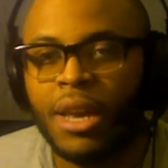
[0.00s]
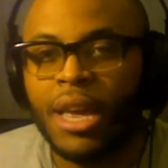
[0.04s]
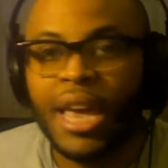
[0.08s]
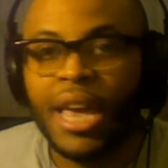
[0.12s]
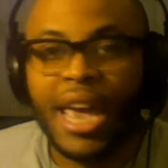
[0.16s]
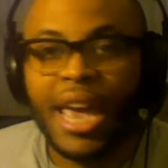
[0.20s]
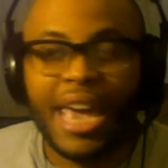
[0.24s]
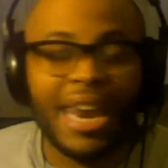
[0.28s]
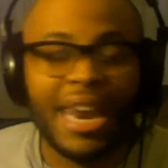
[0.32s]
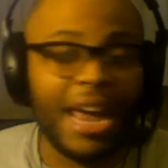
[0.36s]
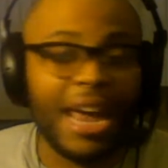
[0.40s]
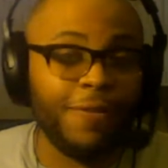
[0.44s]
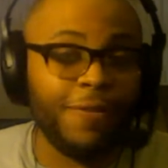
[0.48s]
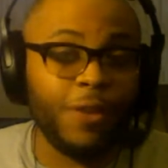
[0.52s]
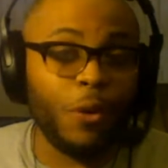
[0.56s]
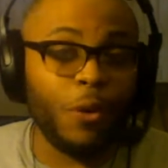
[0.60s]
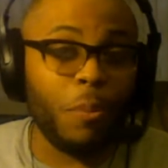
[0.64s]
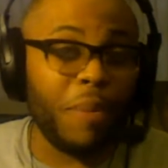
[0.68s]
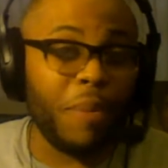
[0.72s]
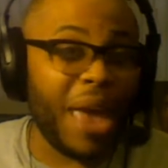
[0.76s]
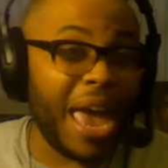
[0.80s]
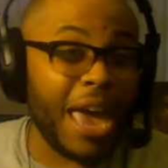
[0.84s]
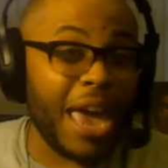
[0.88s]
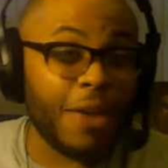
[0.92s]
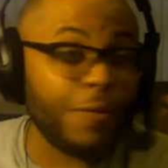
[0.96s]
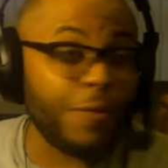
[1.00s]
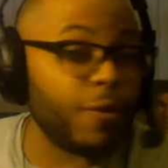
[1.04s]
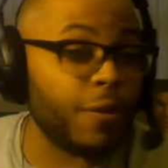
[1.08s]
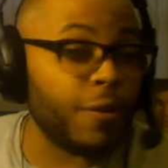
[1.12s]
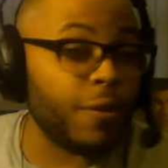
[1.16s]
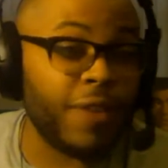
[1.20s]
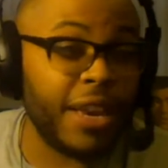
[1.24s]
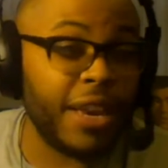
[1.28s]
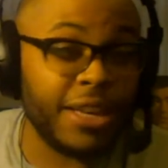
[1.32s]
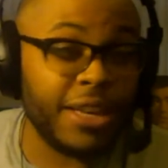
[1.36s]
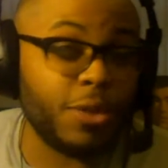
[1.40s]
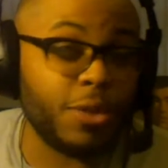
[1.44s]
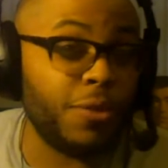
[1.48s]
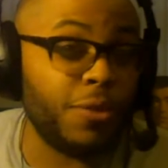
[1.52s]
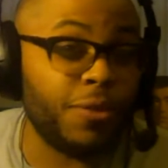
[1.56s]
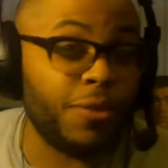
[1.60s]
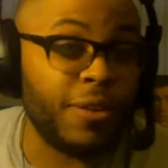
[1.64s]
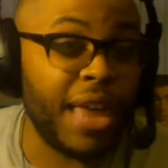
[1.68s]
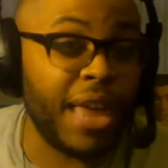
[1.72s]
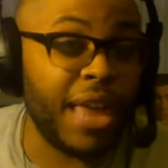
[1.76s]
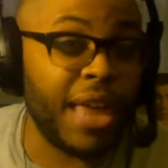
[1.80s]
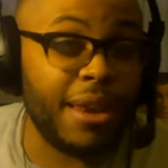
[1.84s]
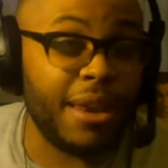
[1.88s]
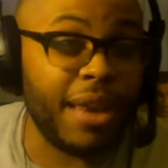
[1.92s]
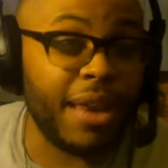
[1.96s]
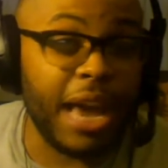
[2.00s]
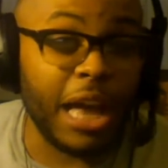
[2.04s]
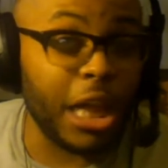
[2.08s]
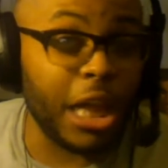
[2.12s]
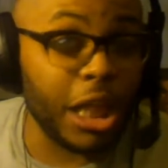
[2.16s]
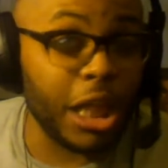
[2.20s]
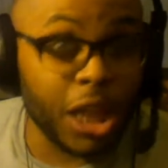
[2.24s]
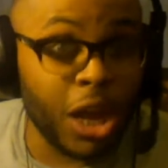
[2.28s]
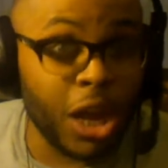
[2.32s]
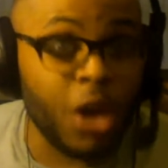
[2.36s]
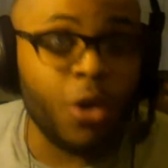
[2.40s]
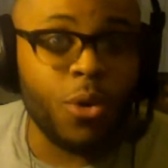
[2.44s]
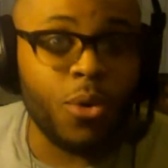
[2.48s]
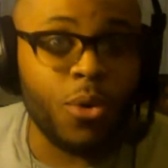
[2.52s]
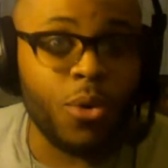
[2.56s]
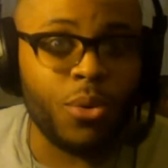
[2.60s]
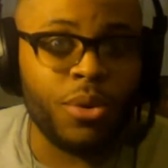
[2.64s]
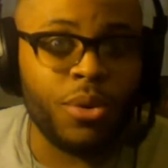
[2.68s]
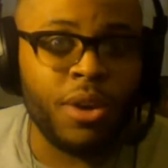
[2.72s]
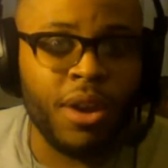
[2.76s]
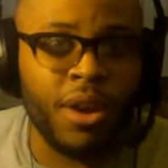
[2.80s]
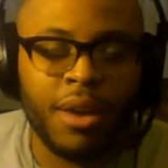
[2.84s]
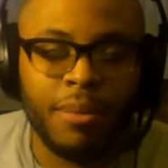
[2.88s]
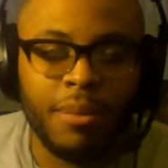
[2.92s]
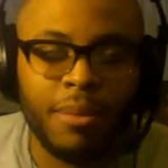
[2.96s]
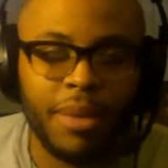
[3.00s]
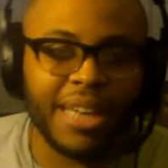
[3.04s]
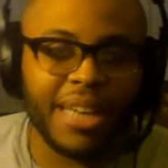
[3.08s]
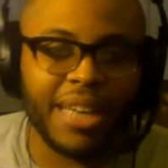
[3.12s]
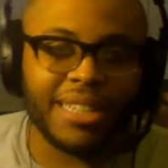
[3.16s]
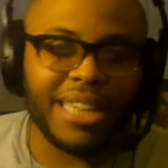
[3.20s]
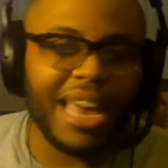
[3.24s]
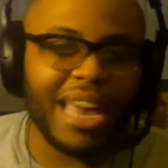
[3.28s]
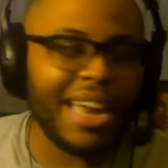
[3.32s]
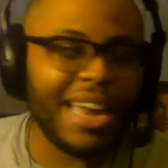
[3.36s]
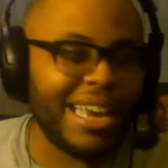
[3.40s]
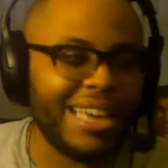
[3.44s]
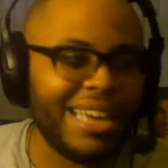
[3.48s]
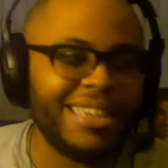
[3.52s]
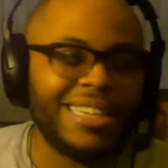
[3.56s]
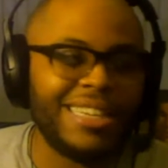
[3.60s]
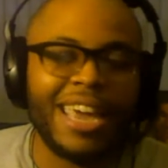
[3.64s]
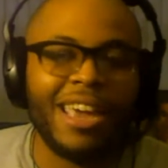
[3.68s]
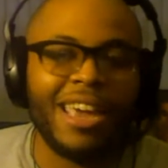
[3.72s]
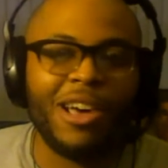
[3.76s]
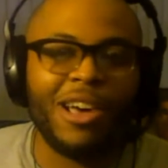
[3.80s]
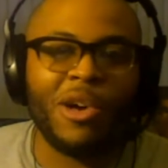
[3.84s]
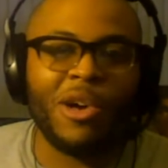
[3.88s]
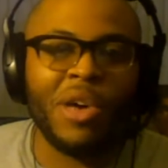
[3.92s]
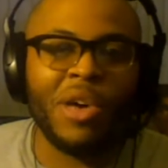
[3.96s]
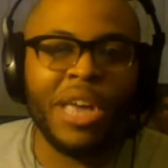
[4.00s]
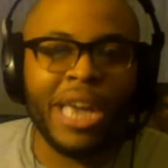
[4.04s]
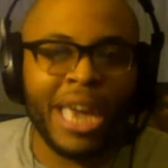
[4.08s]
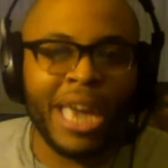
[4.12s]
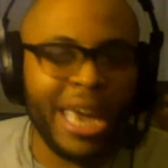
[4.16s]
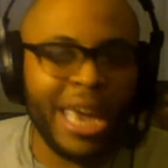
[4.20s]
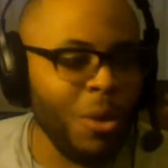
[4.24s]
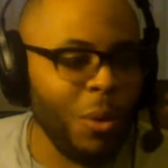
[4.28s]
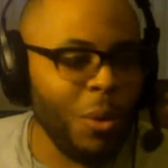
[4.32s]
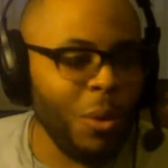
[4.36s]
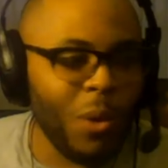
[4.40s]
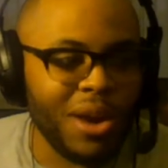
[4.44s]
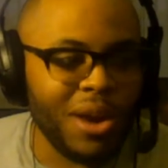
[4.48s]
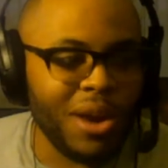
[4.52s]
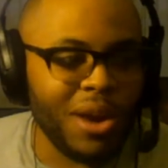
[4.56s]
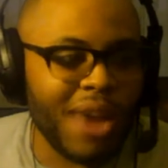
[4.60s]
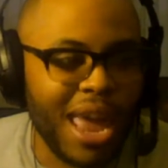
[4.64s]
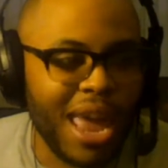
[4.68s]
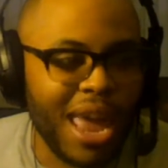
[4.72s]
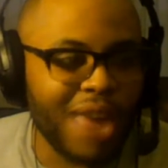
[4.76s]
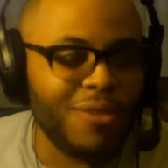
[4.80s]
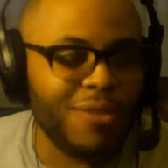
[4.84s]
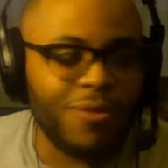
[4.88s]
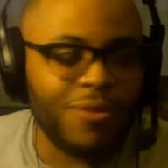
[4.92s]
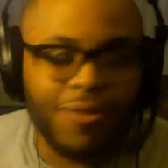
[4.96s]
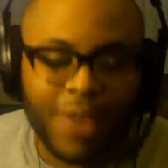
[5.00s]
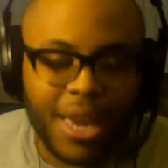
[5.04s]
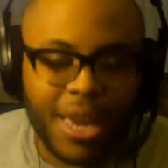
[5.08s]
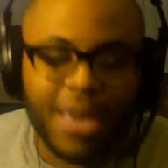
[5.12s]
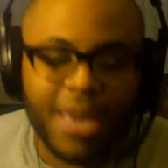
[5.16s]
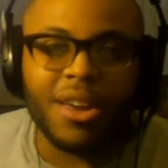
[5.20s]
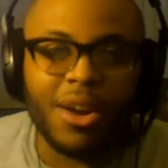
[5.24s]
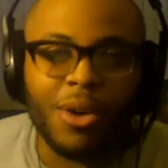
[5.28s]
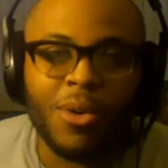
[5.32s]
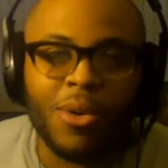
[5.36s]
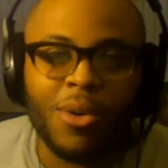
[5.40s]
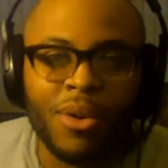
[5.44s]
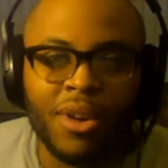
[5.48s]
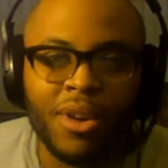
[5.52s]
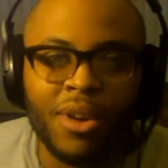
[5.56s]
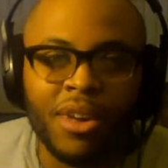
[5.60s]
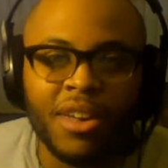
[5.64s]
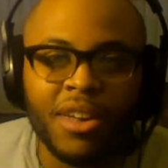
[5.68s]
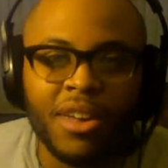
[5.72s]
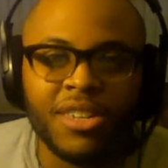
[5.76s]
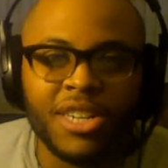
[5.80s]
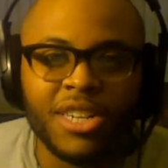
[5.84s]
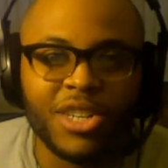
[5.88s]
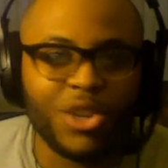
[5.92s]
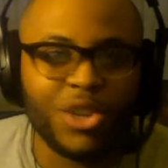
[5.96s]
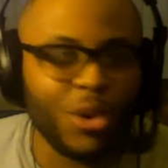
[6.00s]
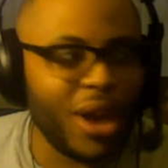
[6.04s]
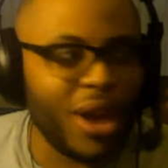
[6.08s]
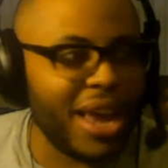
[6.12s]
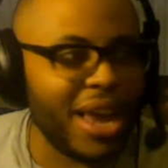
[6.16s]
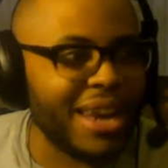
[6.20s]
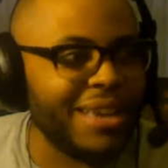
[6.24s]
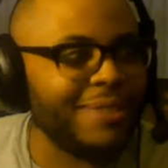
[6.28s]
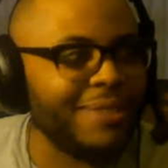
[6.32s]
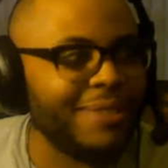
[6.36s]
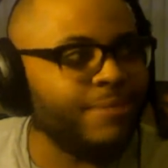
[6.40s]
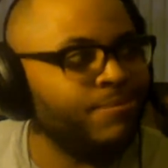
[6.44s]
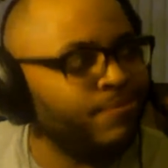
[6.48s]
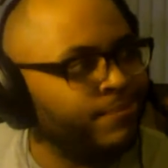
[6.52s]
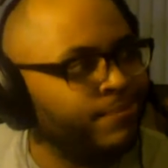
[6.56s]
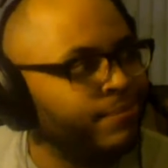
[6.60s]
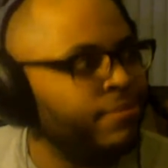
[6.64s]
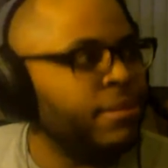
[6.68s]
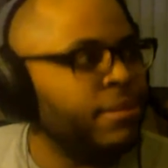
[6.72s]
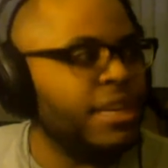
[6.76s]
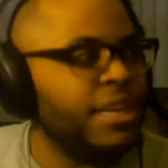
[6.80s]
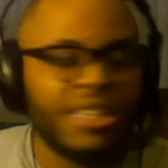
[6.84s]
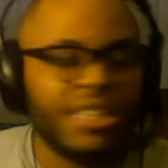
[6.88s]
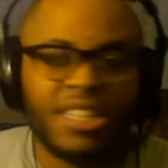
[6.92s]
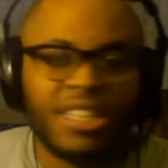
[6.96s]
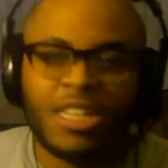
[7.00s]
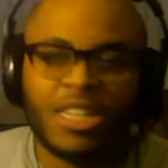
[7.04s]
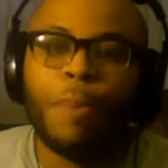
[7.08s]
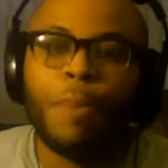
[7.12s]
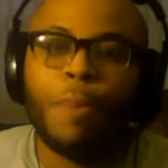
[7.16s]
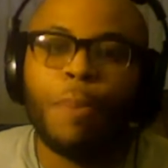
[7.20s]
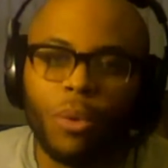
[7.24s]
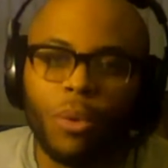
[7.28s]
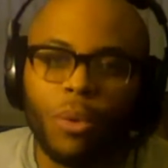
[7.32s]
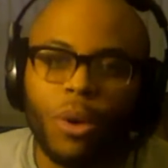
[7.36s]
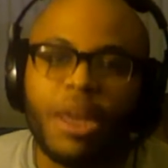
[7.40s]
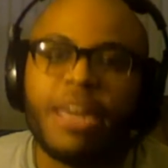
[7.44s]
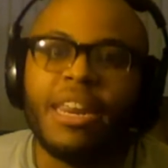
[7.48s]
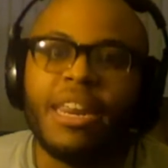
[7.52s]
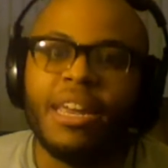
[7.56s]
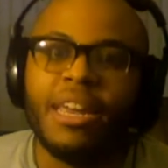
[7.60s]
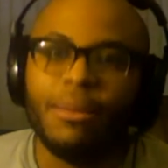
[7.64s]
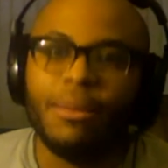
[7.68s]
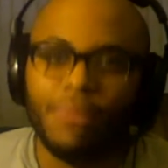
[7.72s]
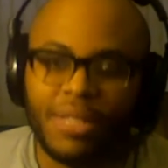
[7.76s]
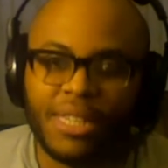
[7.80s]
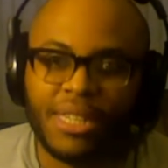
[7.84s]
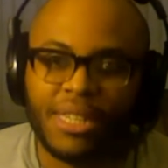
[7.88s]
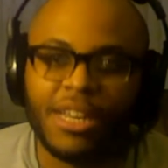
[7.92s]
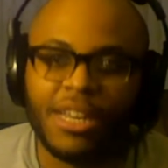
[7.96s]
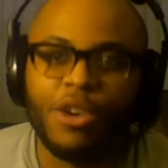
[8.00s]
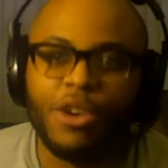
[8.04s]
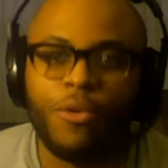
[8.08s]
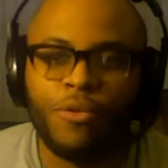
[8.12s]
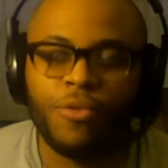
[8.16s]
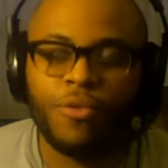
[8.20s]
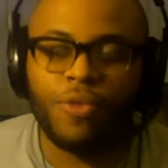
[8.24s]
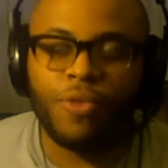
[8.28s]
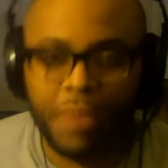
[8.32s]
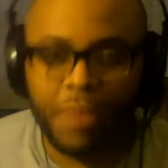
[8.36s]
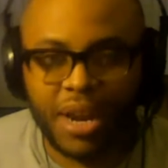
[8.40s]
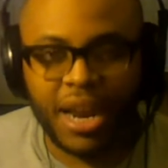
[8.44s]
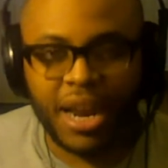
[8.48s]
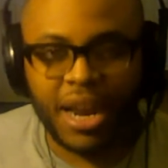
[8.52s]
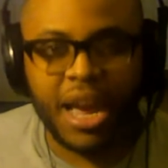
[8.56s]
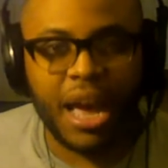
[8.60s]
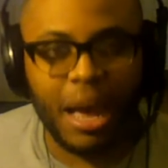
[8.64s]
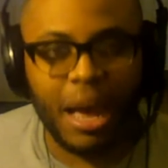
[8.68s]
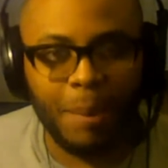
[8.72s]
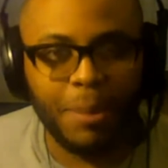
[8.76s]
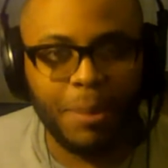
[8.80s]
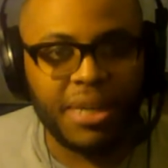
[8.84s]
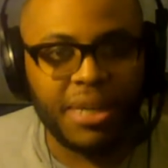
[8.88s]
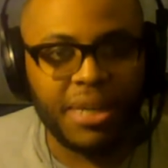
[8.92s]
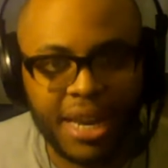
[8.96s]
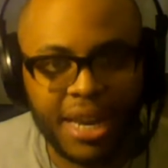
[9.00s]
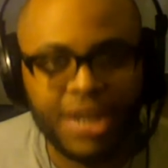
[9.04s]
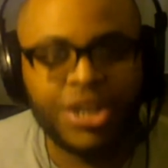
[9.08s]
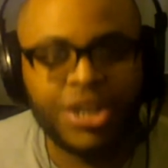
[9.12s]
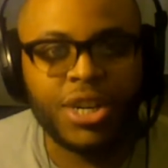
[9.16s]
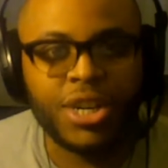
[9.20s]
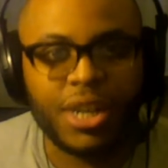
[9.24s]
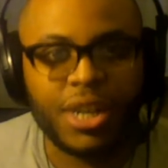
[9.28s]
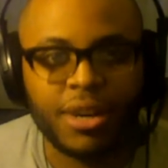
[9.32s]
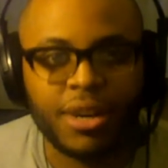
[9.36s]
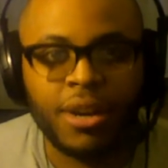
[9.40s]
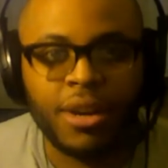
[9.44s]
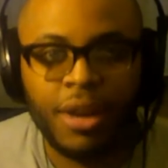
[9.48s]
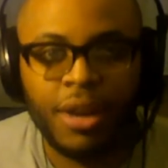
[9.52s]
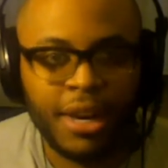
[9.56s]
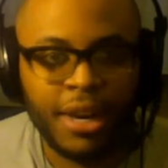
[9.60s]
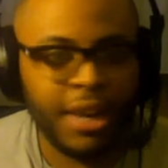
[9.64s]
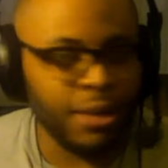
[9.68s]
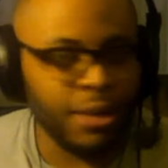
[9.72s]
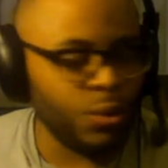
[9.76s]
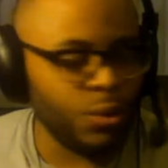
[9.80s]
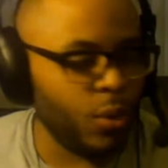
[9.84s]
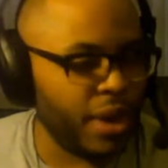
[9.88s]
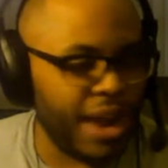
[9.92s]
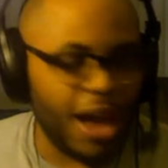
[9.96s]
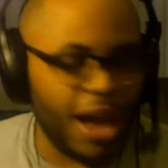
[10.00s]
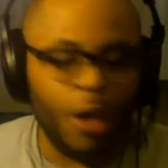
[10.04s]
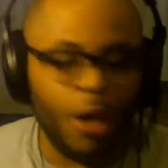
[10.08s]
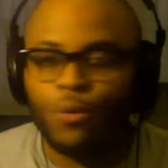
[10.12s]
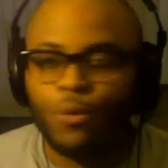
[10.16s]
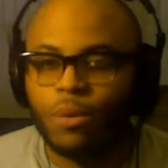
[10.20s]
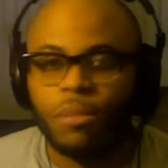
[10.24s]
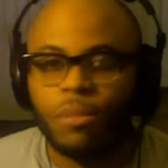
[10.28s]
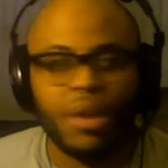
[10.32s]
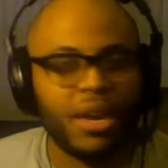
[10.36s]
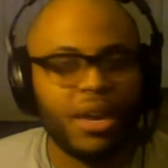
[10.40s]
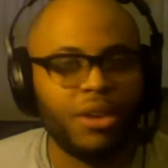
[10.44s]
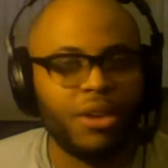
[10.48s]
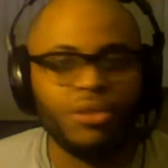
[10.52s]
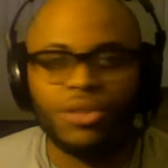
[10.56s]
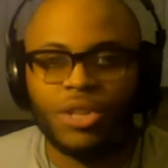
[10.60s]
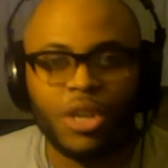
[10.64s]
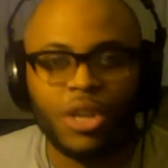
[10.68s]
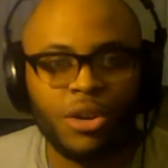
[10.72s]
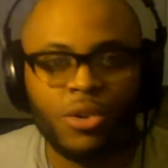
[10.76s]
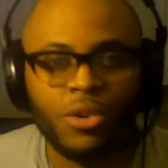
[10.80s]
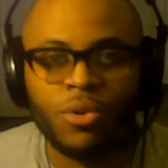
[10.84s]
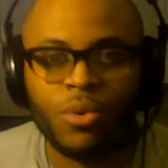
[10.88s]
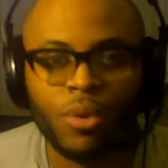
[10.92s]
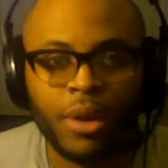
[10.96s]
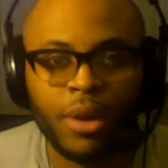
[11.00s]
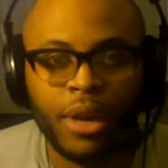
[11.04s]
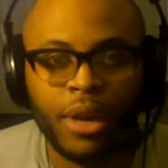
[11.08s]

And I feel bad for Faisal for that alone, because I can tell he won that veto to try to separate himself from the competition. That's what alpha males do.